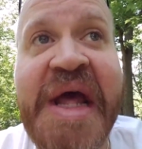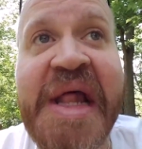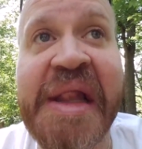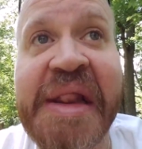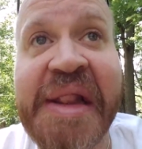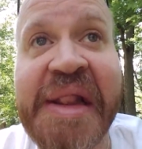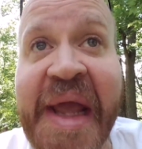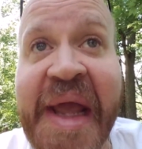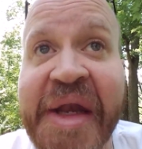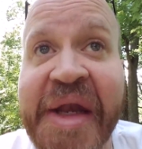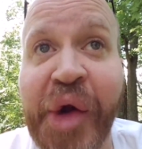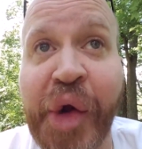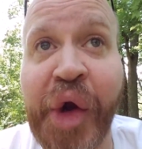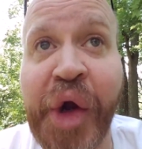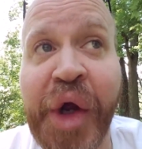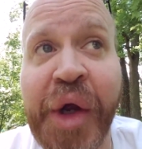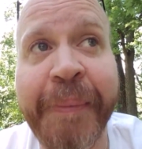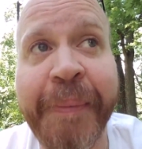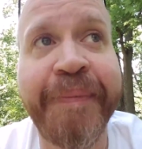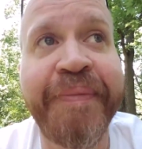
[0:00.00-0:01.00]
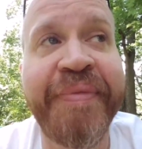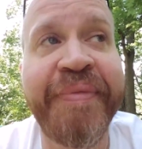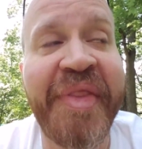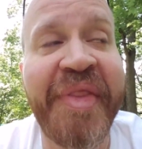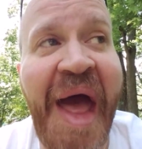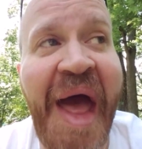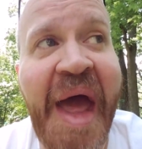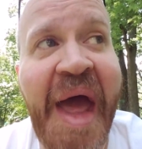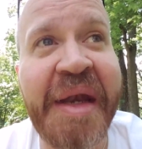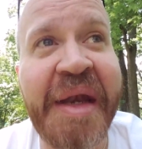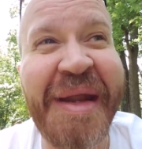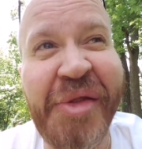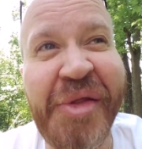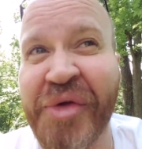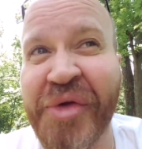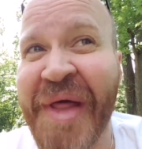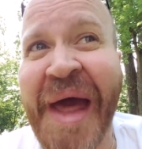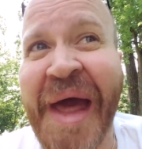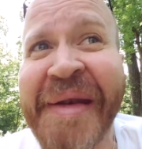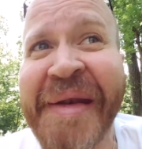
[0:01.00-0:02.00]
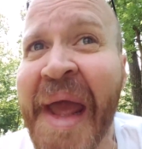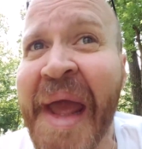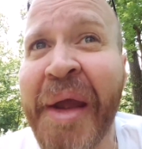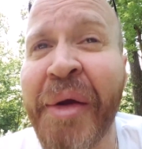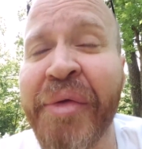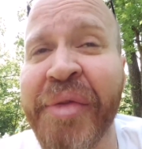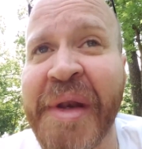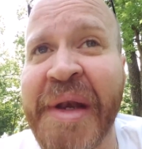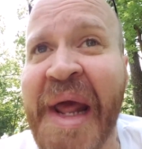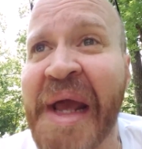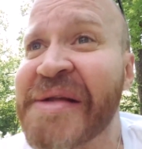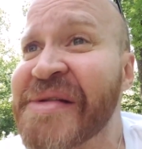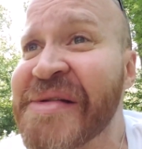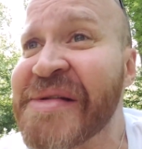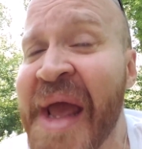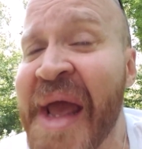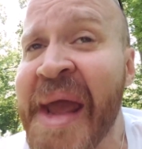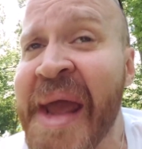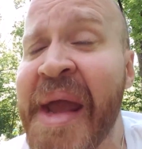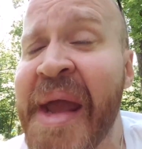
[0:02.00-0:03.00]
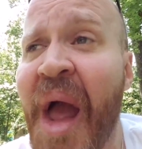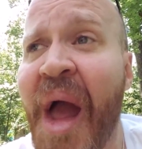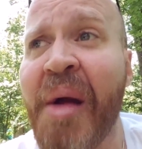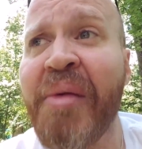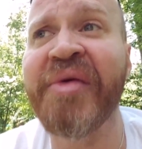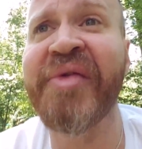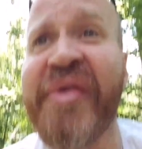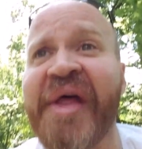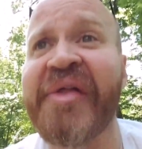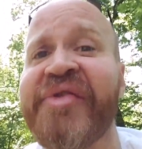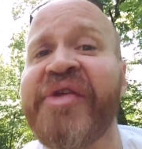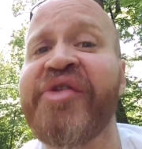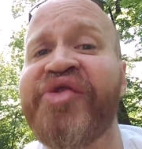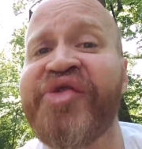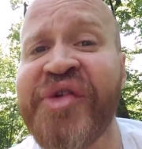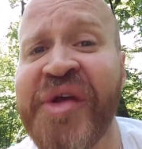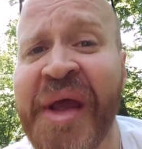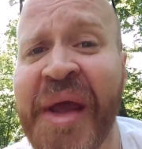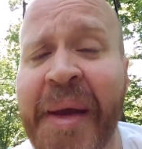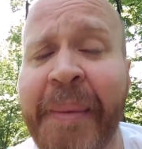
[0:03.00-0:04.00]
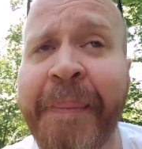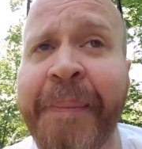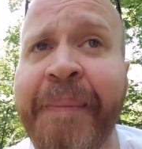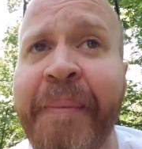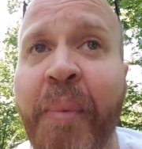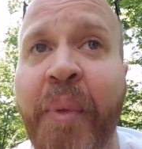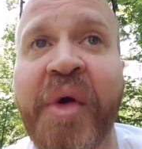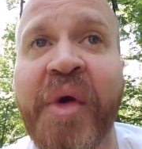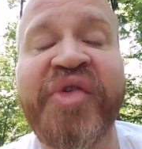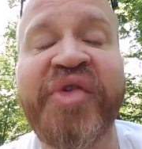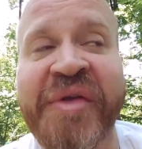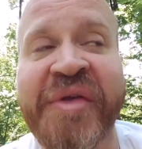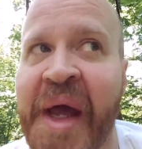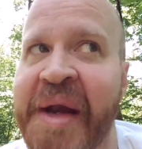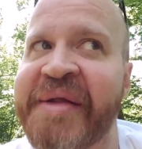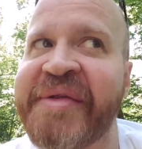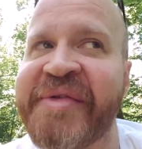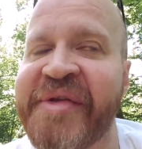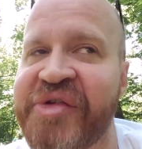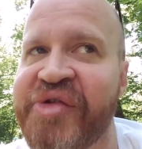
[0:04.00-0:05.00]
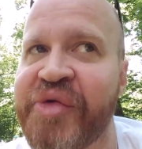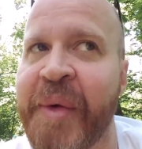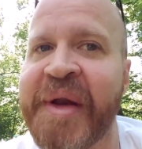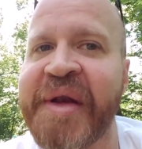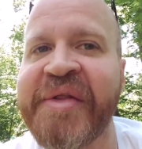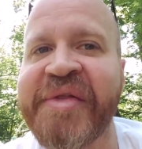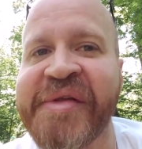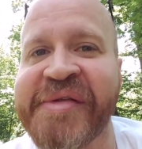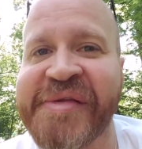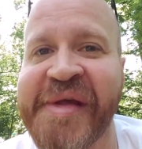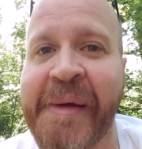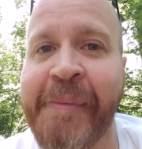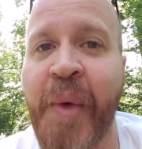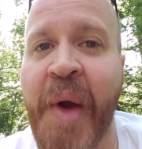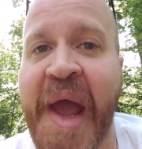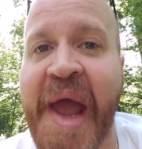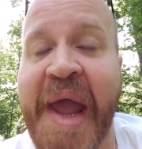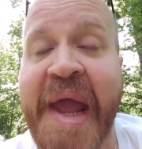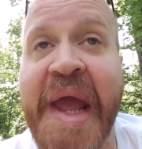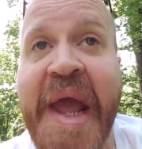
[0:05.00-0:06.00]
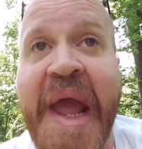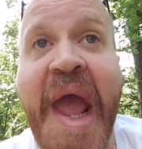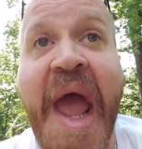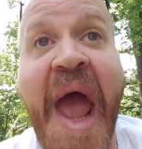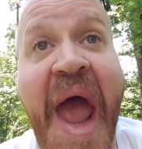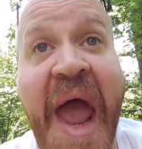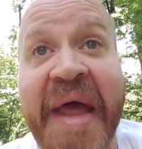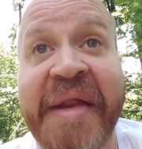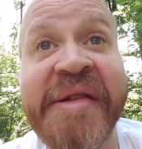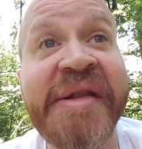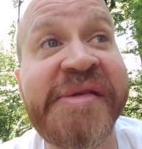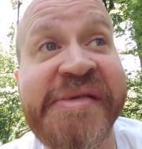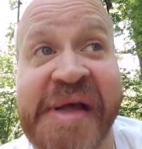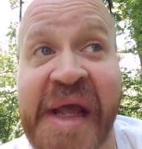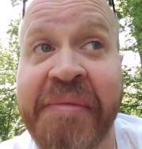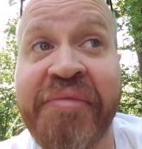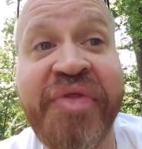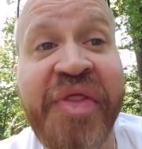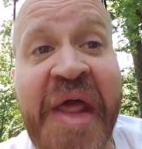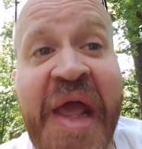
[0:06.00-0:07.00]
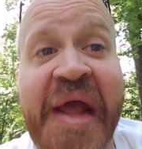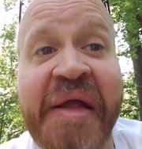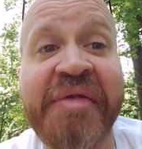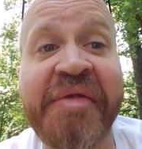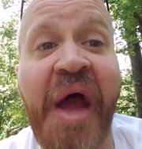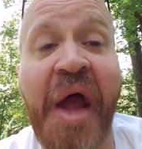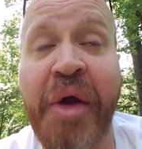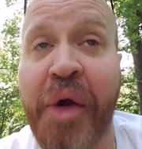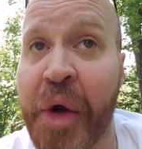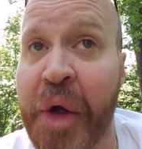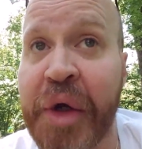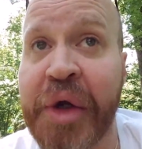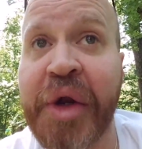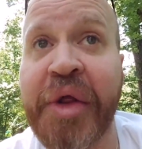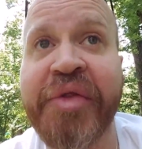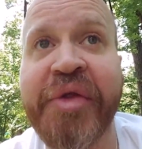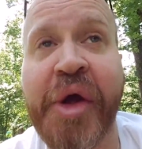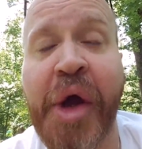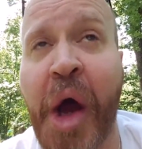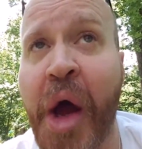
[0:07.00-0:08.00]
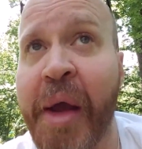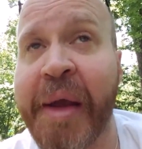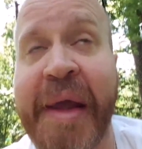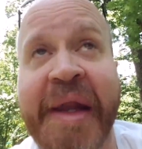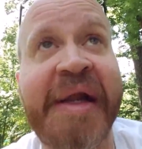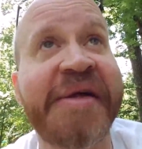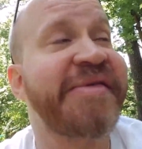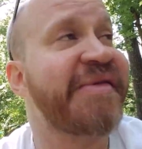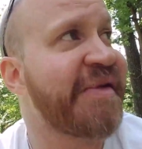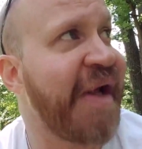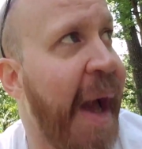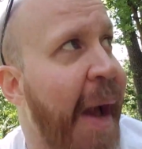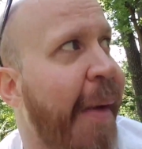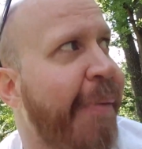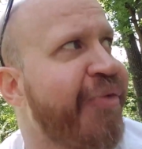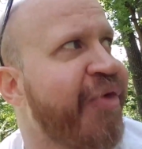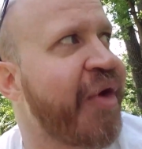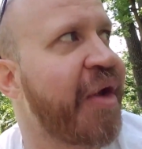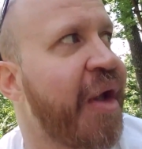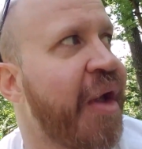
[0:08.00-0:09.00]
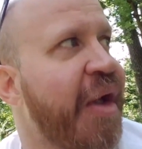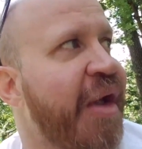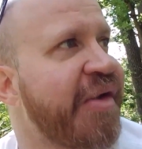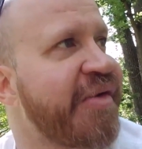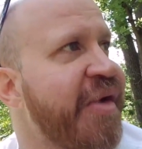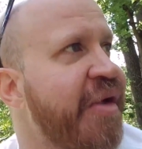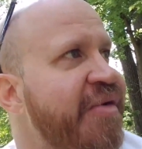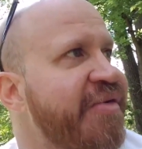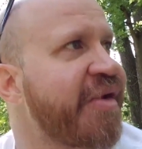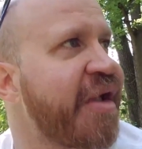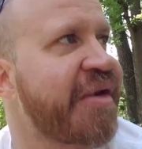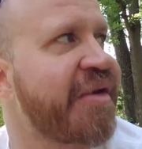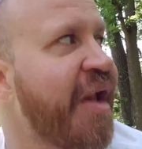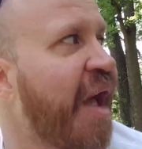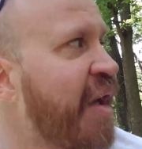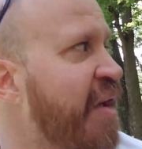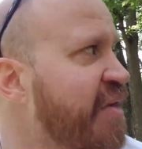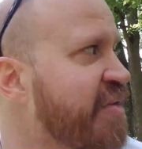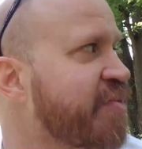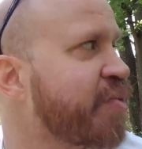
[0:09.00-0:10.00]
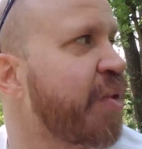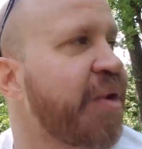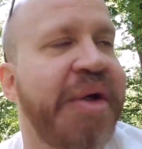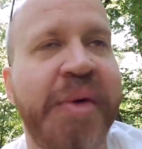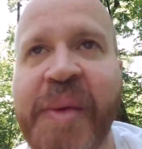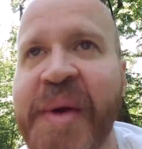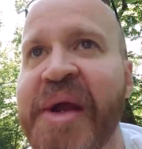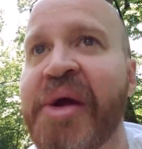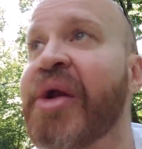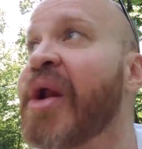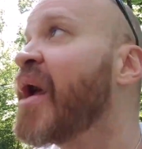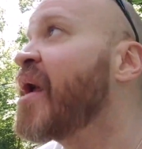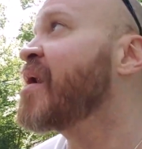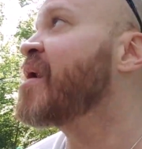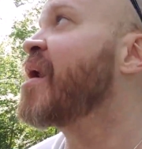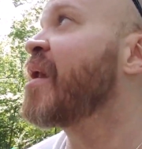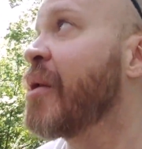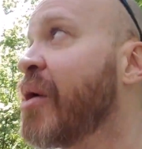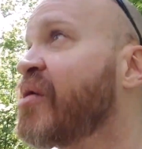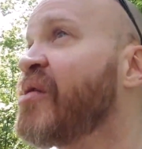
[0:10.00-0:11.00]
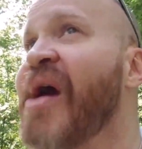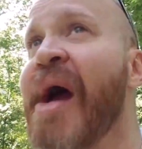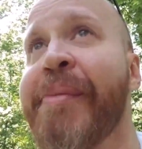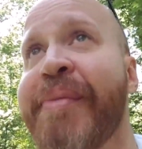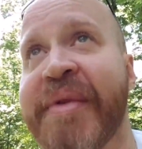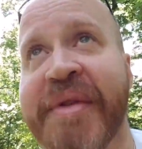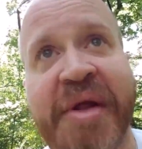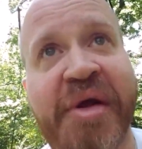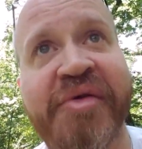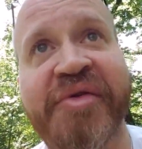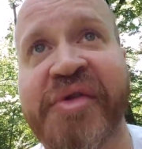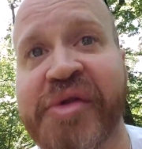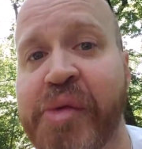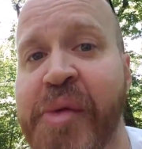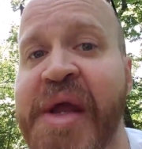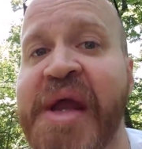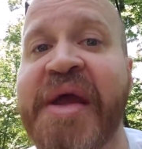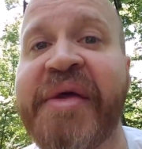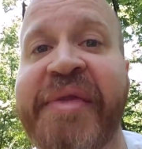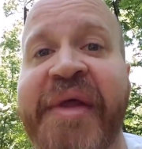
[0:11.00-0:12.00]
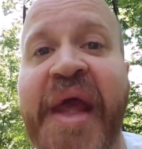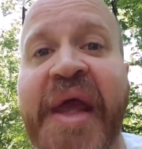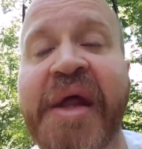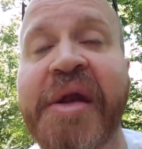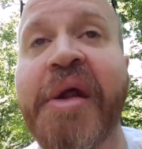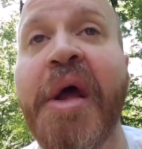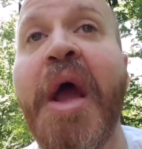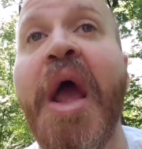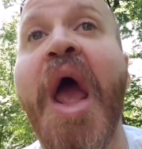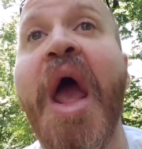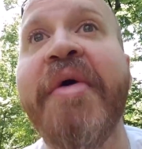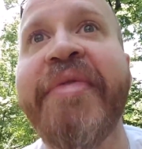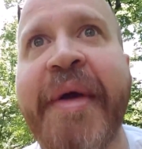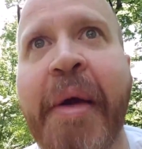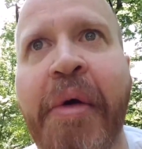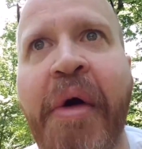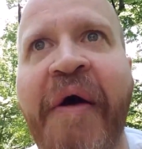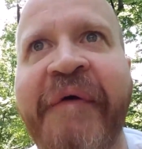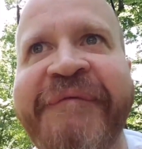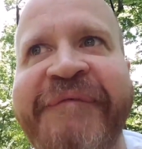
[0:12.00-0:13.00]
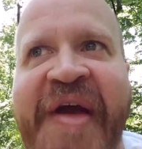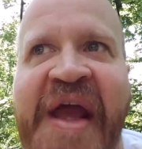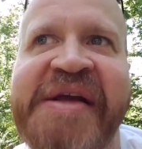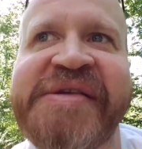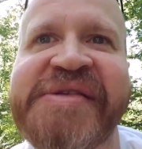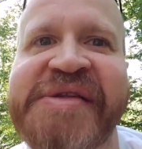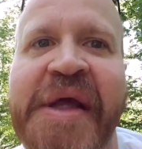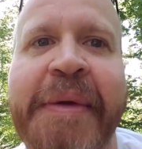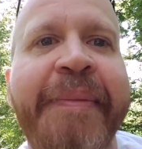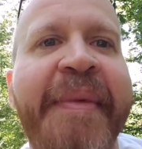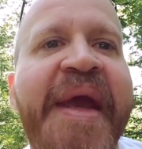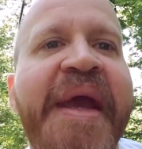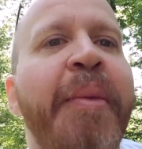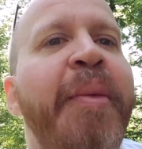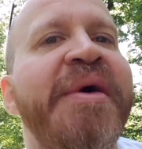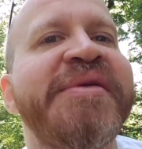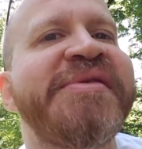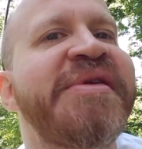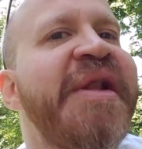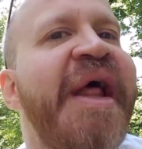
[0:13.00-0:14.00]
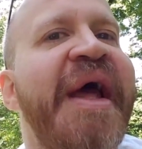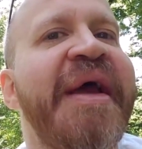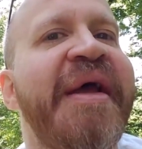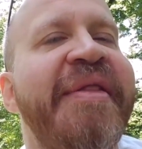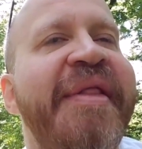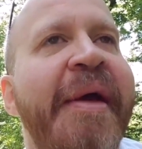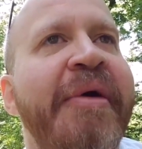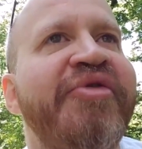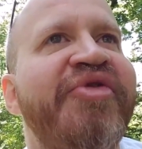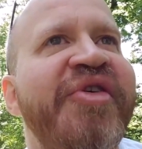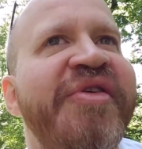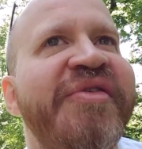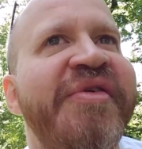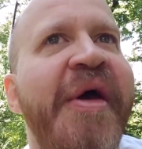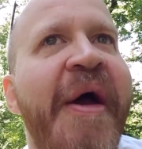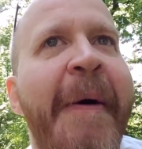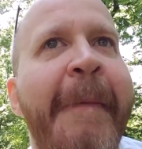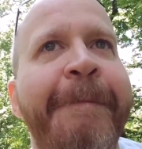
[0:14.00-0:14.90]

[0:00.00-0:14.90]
later, either that day or the next day, I was at the gym, which is kind of situated the same way, and the same thing. I heard the cawing, and I stopped because I was like, that is really weird, and looked up, and there was 3, and they were all facing me. It wasn't like they were just